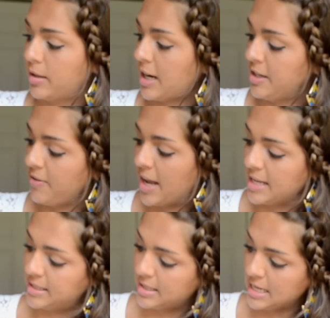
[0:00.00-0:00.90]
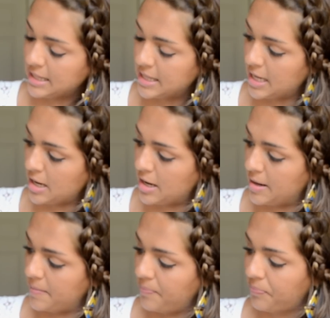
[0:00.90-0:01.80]
Kind of has like the,
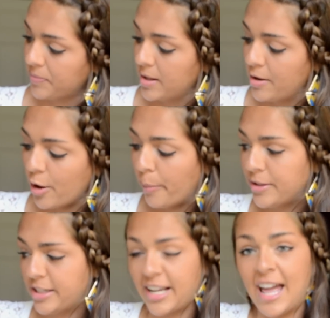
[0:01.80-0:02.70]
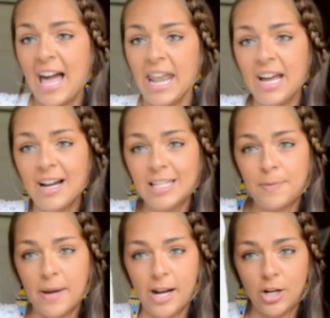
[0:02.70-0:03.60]
um, almost like a henna
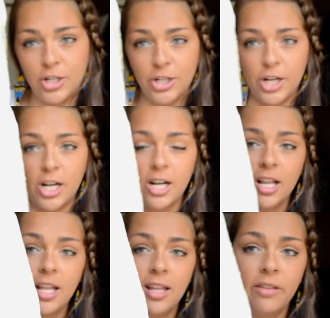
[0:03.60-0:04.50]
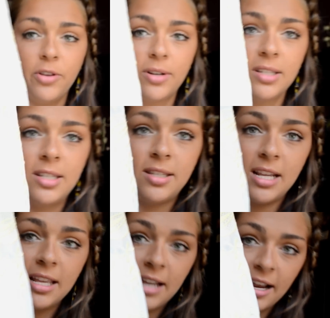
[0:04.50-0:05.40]
inspired shirt. You can
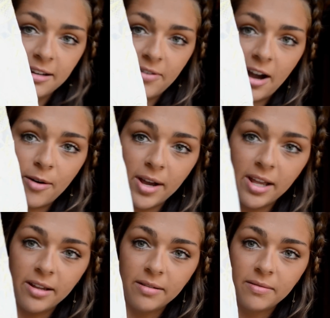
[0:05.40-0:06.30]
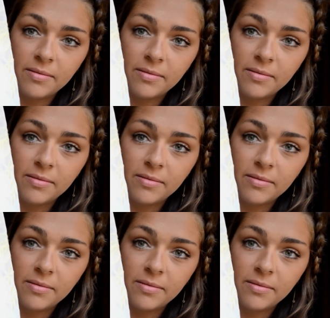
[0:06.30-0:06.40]
see kind of how it